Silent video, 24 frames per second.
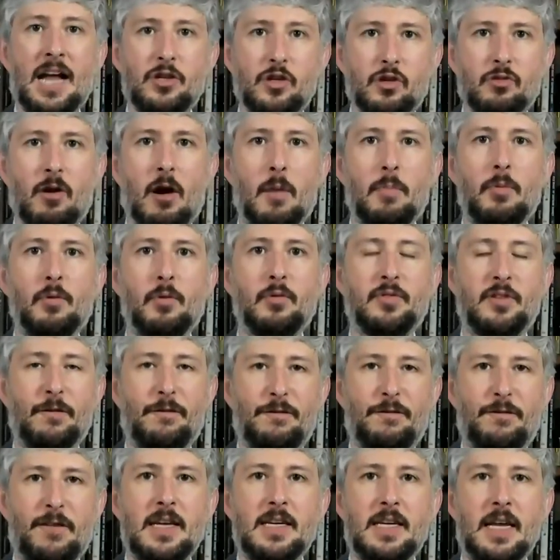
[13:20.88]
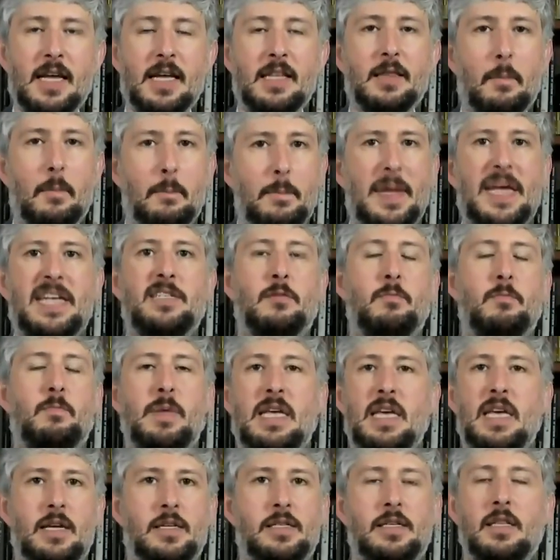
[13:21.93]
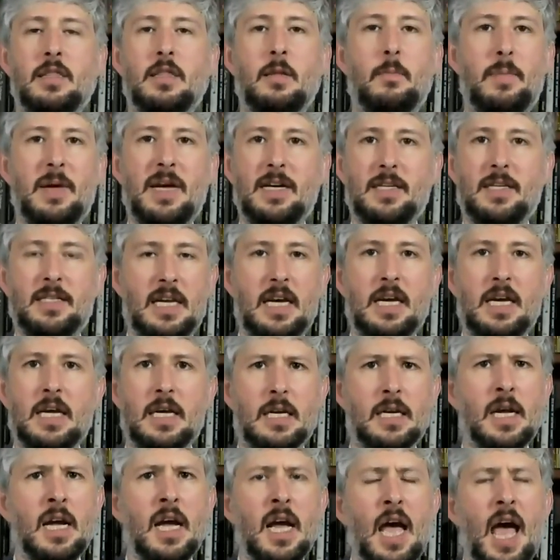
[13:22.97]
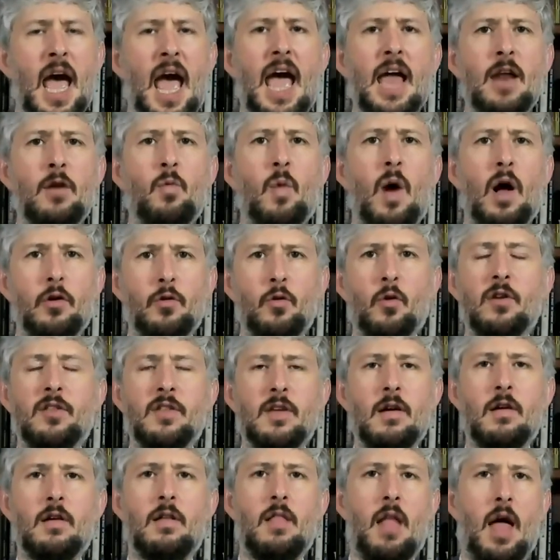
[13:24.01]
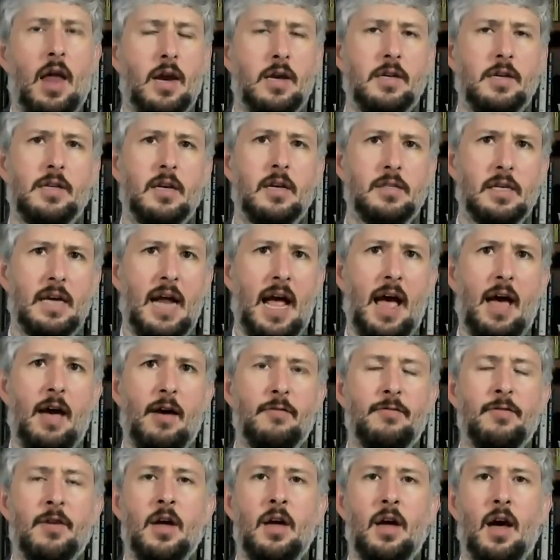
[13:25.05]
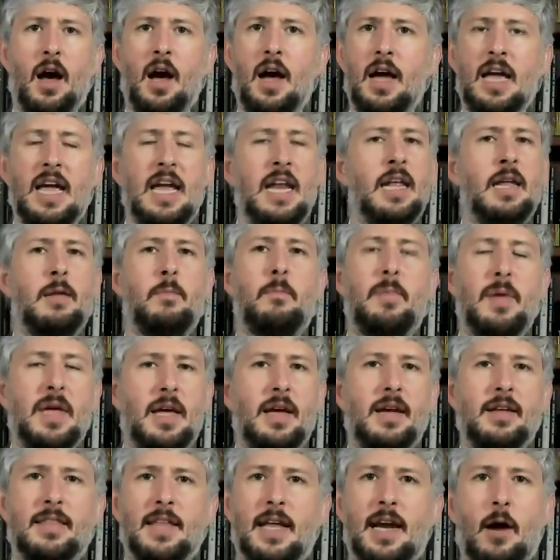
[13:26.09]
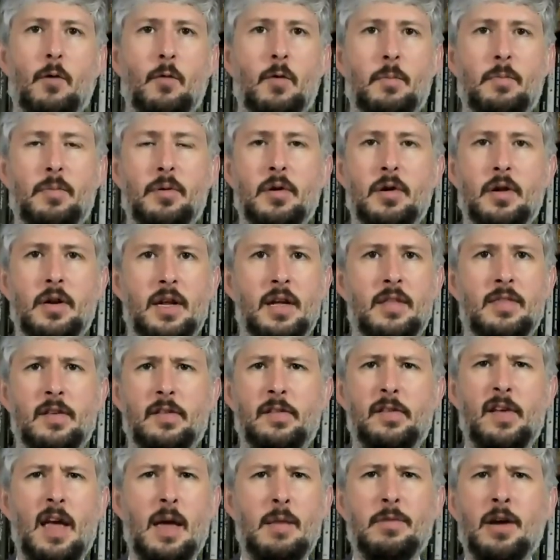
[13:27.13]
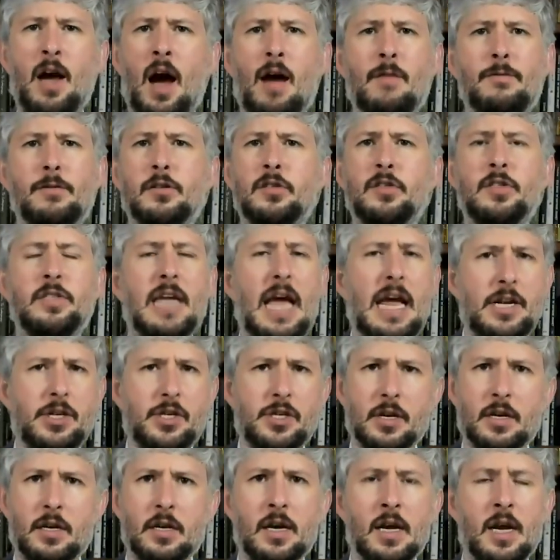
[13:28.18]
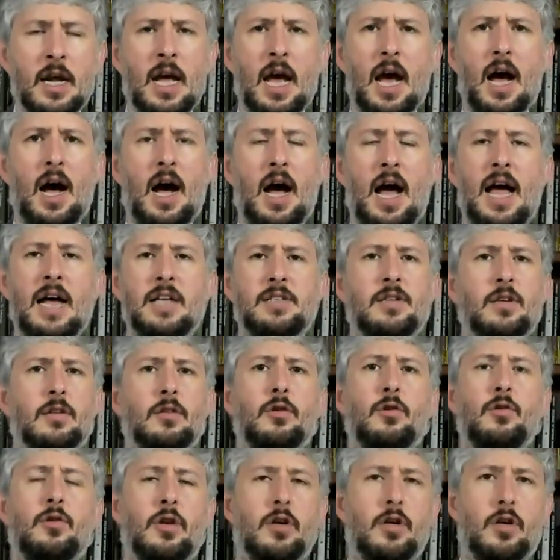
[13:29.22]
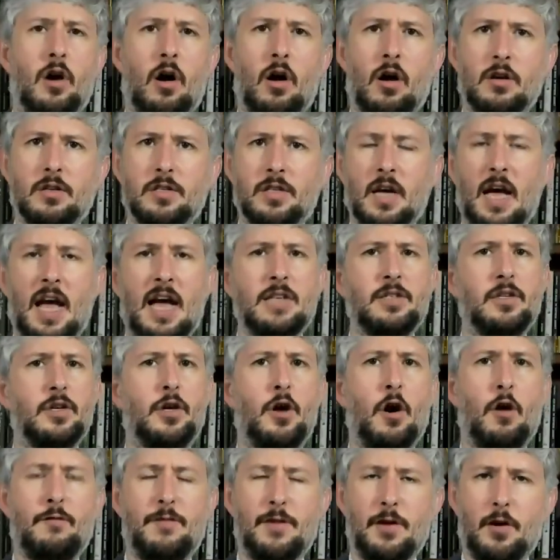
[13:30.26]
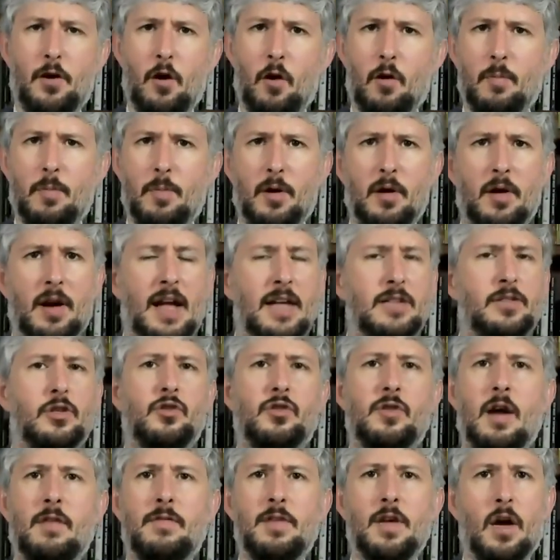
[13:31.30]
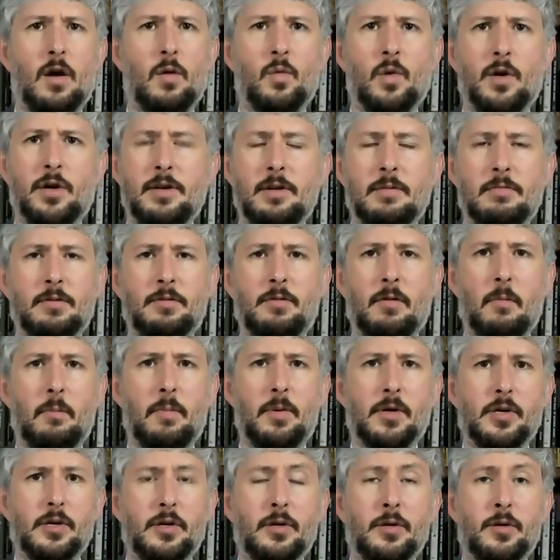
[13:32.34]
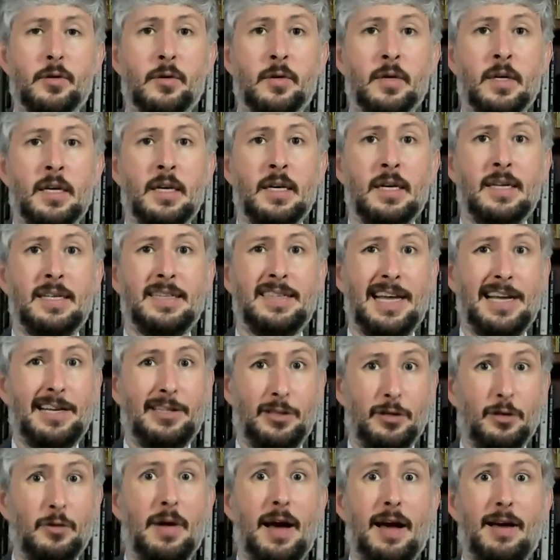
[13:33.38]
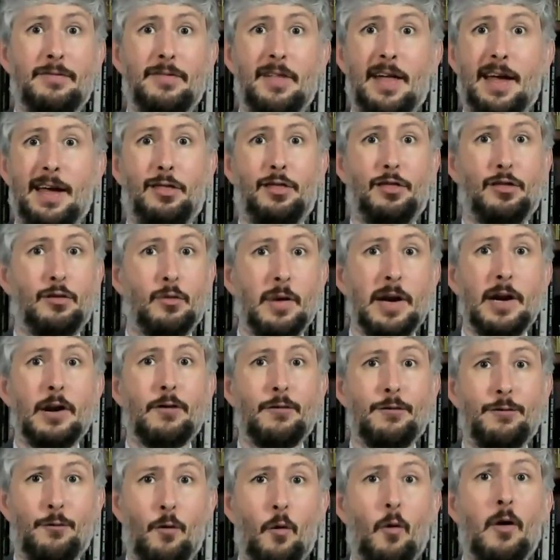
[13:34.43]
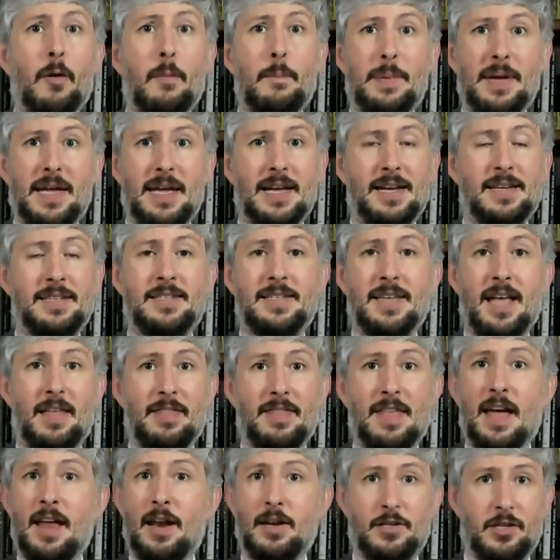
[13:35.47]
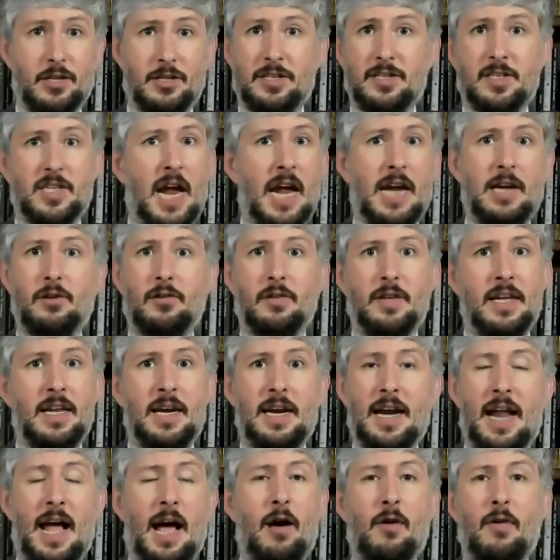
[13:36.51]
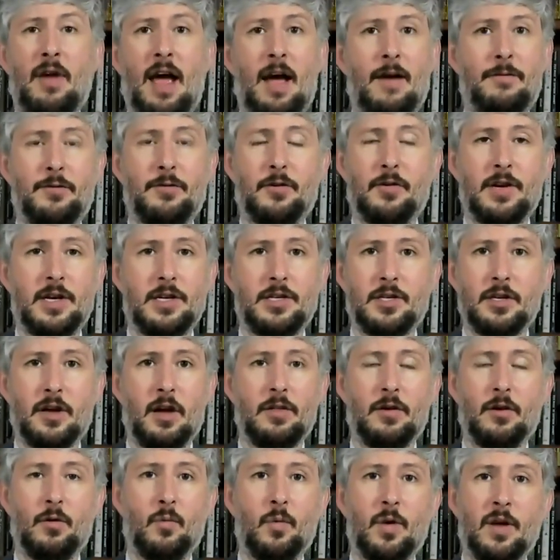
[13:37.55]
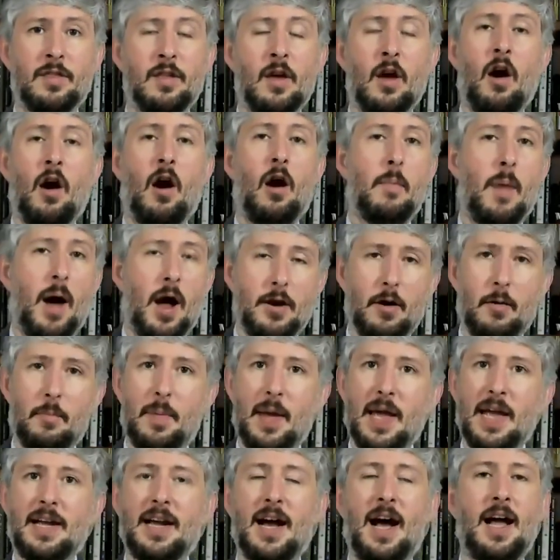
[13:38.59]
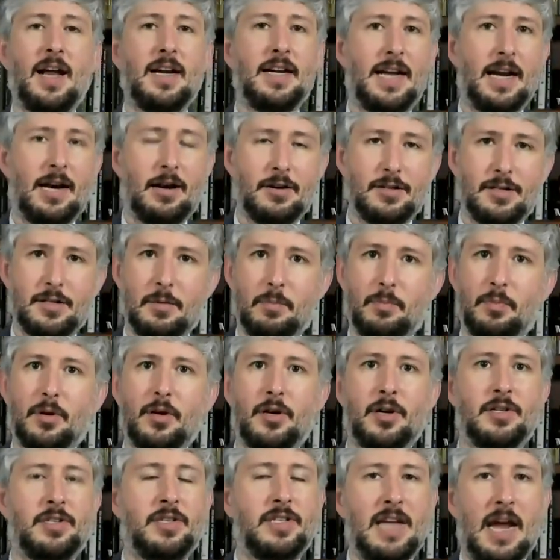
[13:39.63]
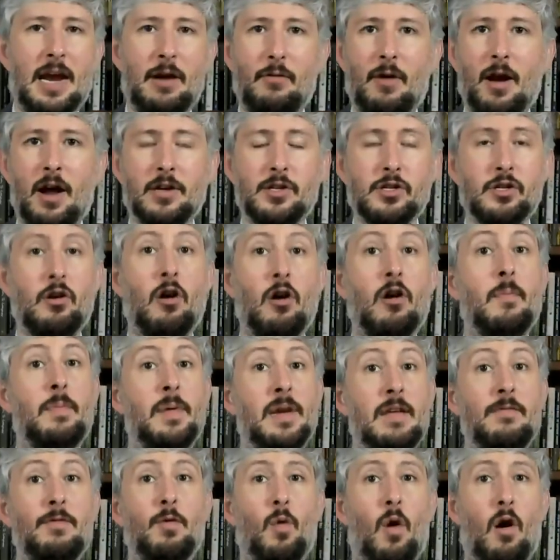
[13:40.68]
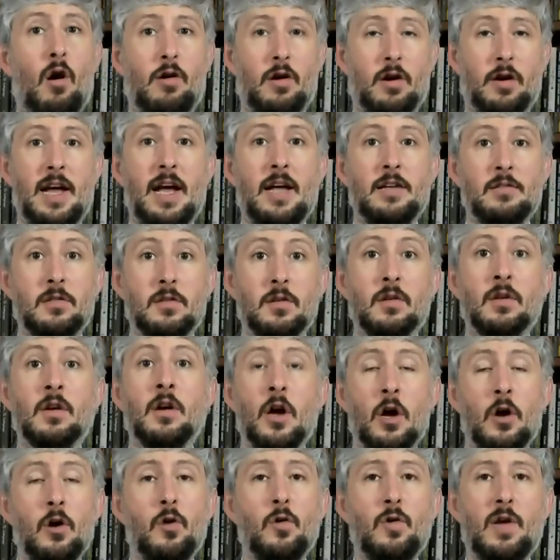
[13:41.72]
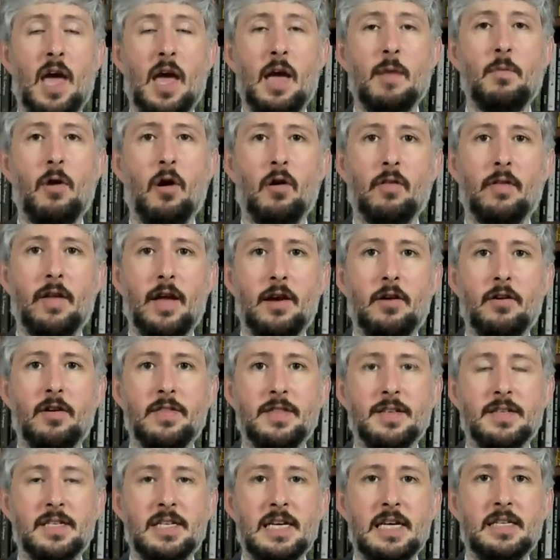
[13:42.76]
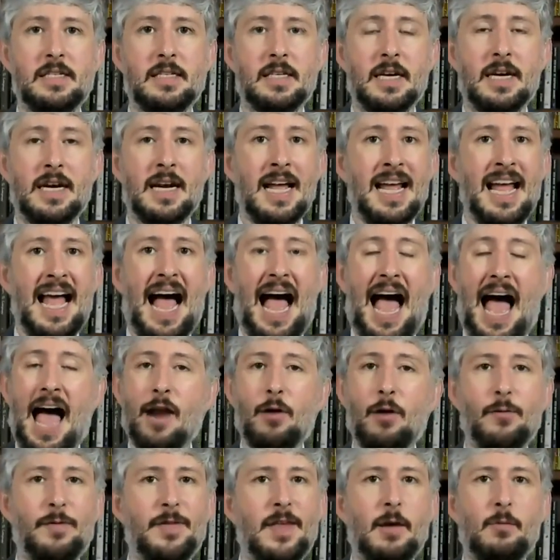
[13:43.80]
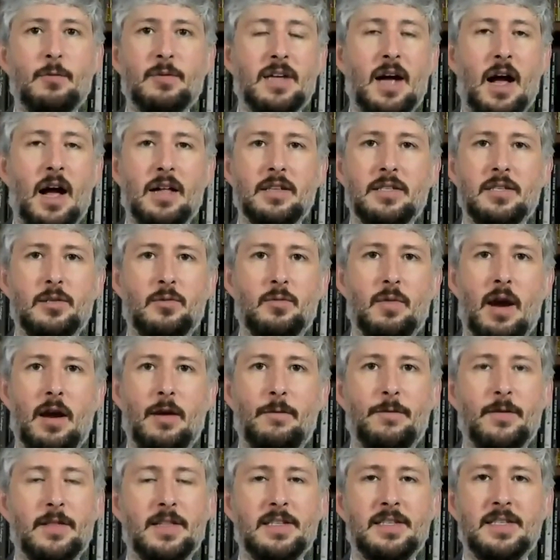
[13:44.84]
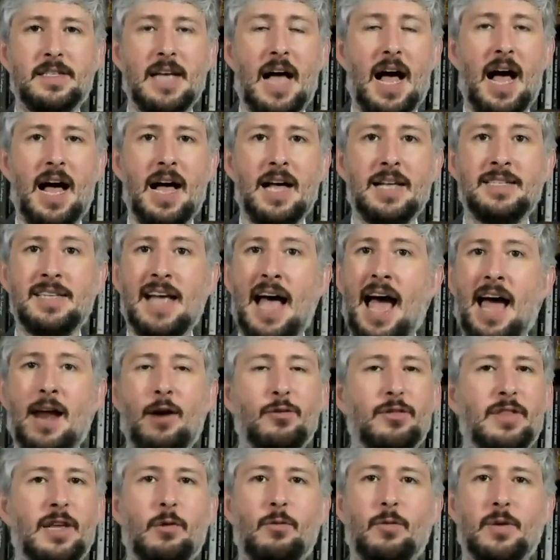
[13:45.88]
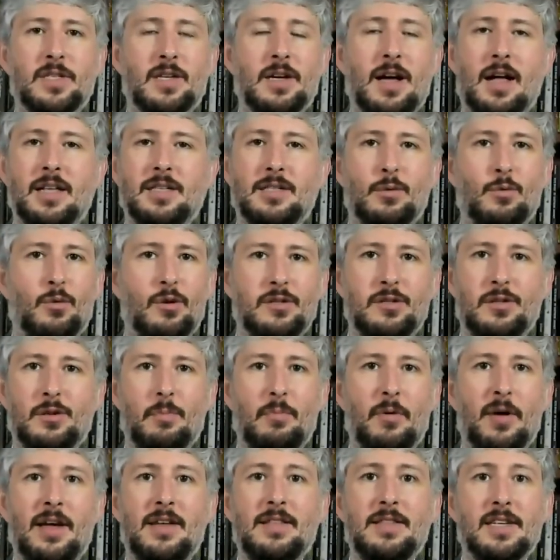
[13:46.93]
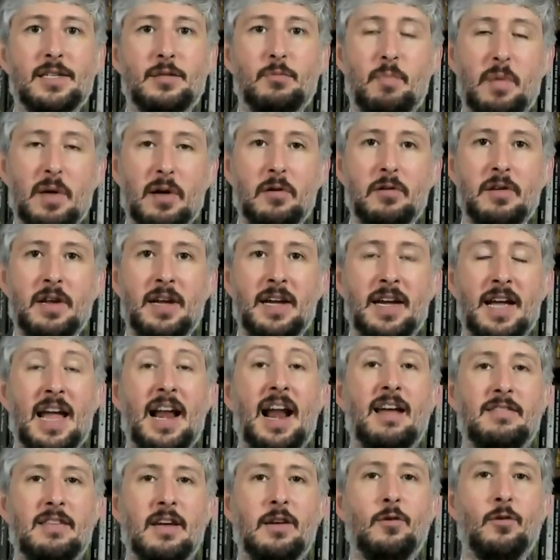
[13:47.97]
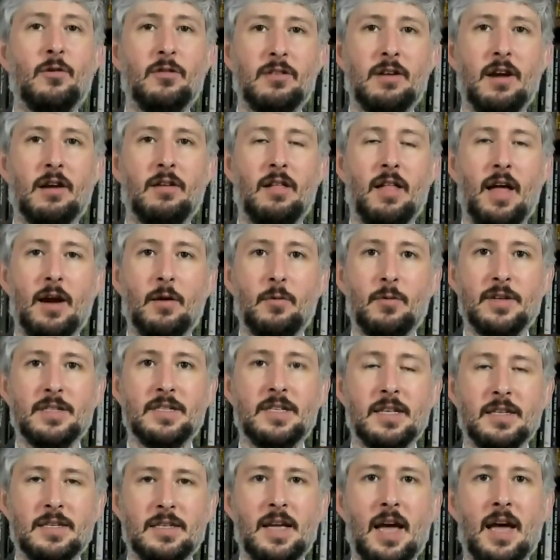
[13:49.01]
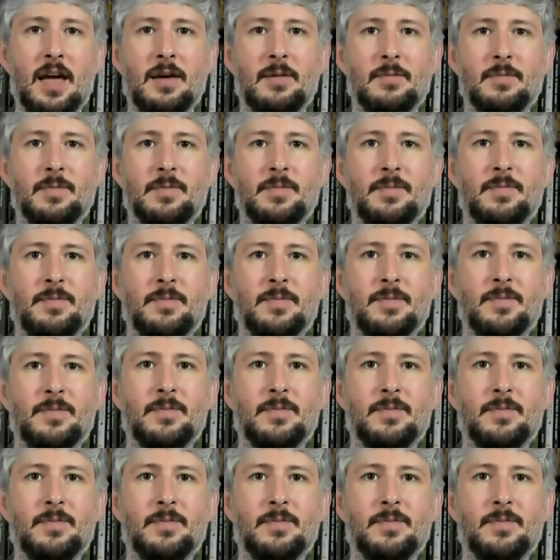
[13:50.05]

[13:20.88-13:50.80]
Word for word: had trouble defending the best bigs in the Big Ten. And while North Carolina doesn't have any big that I would put in the same conversation as a Luka Garza, as a Kofi Coburn, as a Travion Williams from Purdue, they do have like 3 or 4 bigs that just cycle in and out after each other with Armando Baycott, Garrison Brooks, De'Ron Sharp, and even Walker Kessler, who came on later in the season. I don't think Wisconsin's ready for the size. I don't think Wisconsin wants to play in this building, and I think North Carolina wins this game.